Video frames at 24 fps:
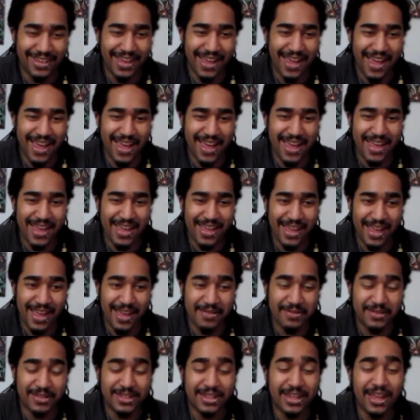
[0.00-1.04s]
I
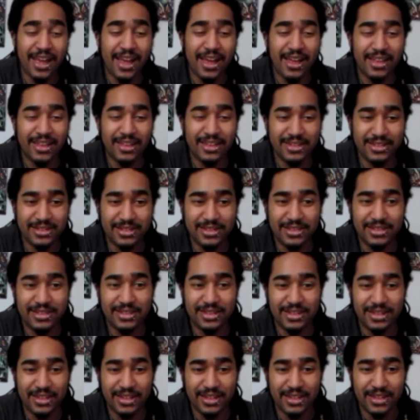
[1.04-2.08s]
went to college
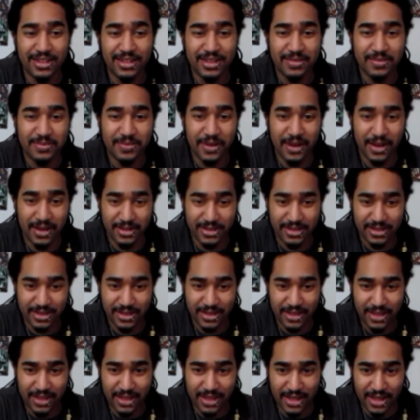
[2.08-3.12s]

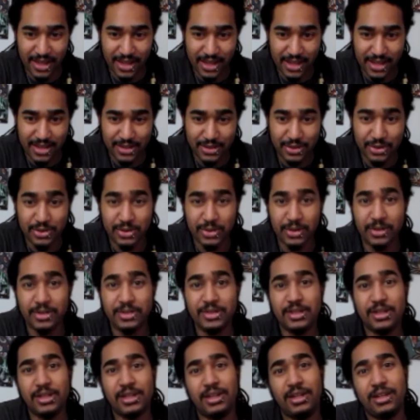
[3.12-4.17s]
partially in
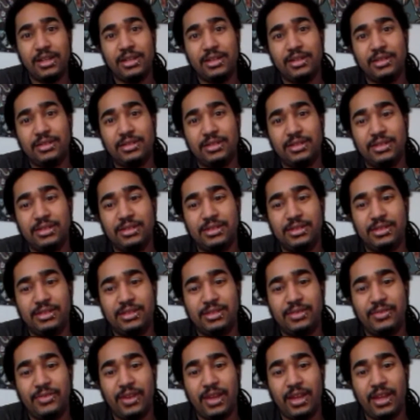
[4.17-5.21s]
Georgia, in
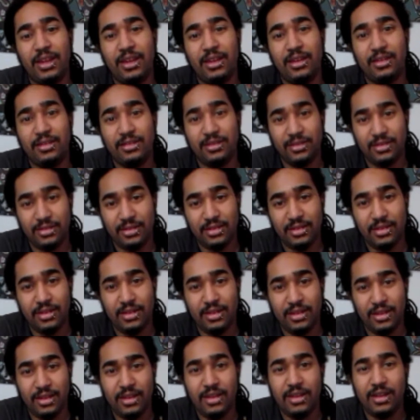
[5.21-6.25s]
Savannah,
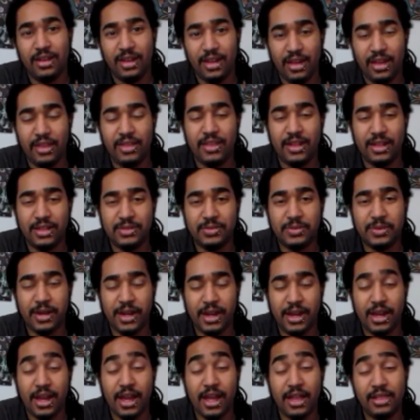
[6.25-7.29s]
and that's where
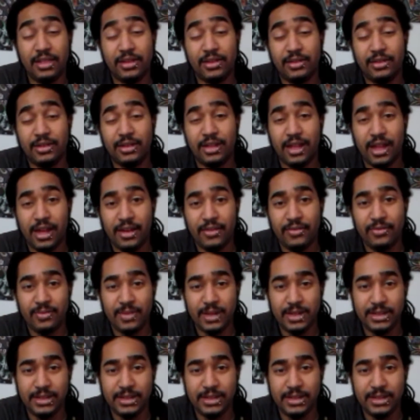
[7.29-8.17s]
I learned a lot of my